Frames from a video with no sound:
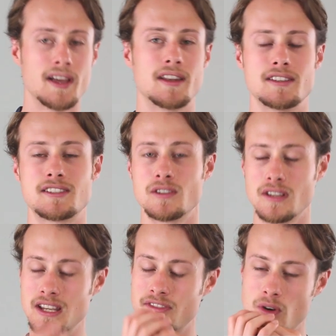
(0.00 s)
And
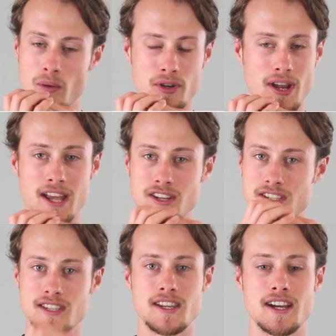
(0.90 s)
if you open your hand
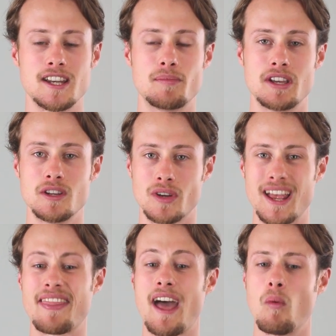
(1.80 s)
just a tiny bit, you'll
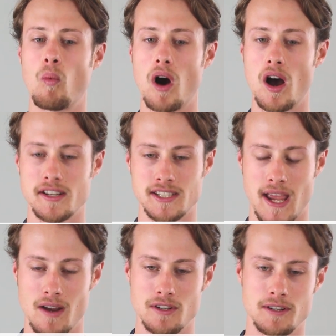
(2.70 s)
get that wah
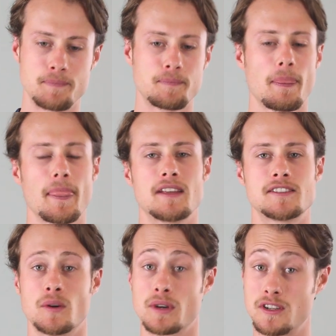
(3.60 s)
sound.
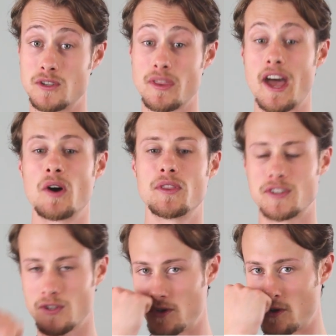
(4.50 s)
So we're gonna do that on the
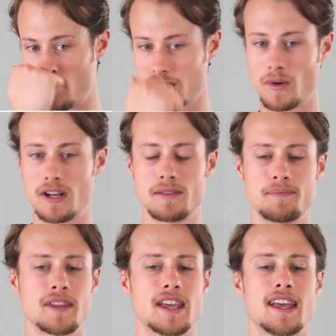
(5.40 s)
two draw as well.
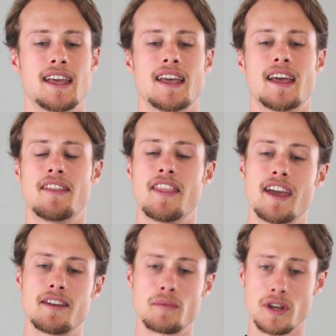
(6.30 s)
And
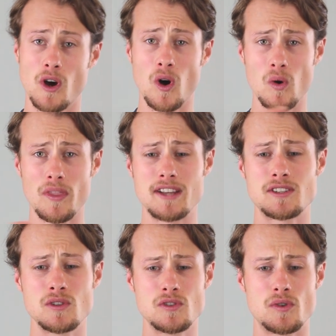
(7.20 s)
then we're gonna hold that
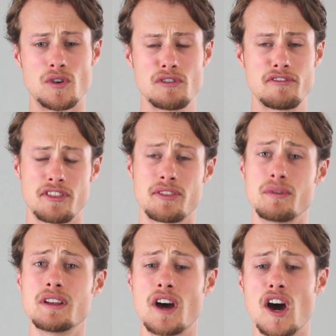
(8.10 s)
two draw for
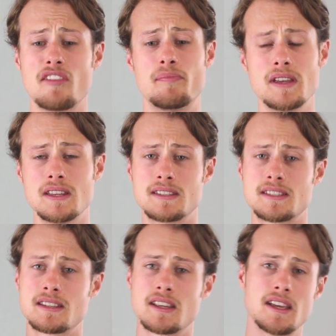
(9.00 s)
3.5
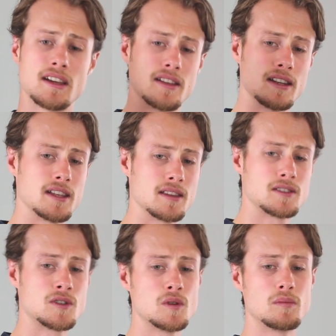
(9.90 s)
beats, then hit
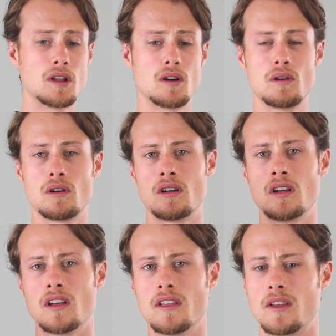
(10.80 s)
two blow,
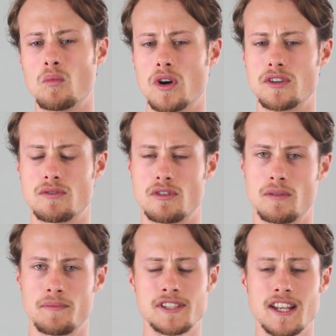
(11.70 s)
and then one draw.
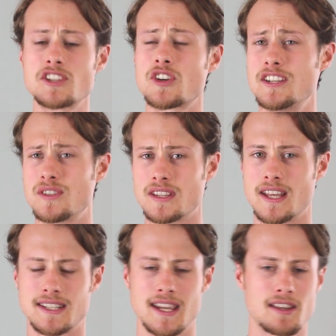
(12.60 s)
So let's try doing
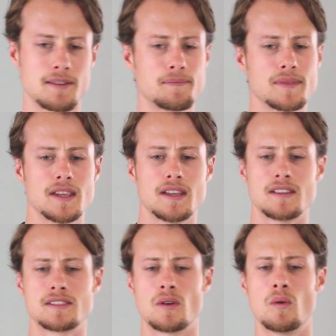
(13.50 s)
that together.
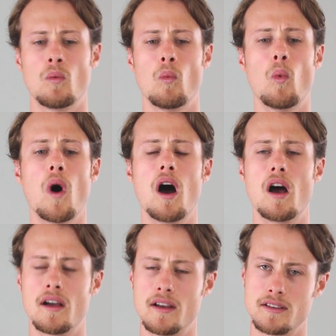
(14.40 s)
So
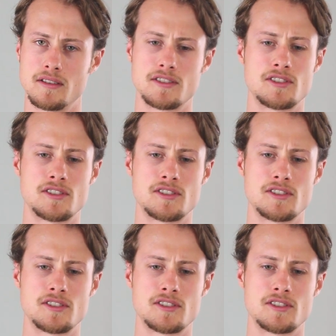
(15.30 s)
one,